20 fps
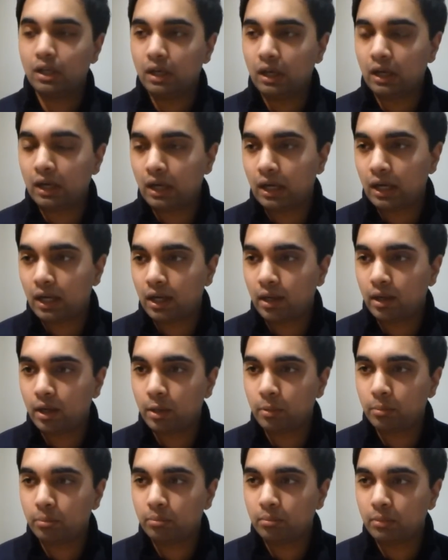
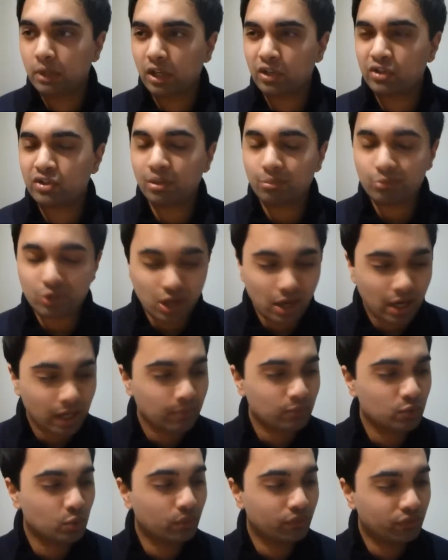
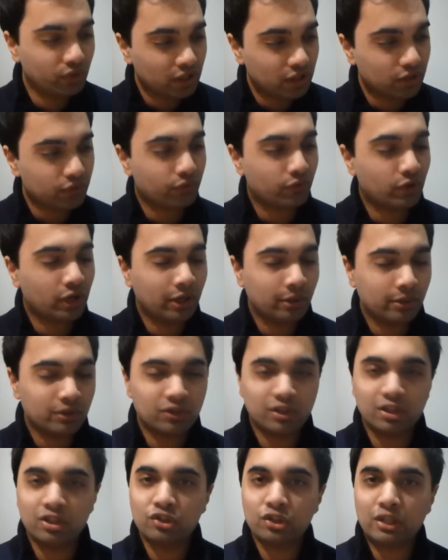Sometimes with these
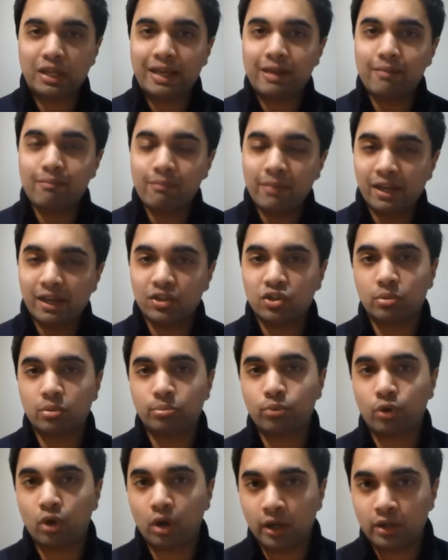fragrances, it may
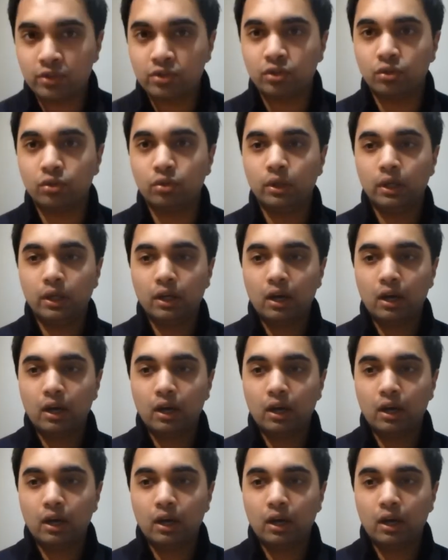surprise you.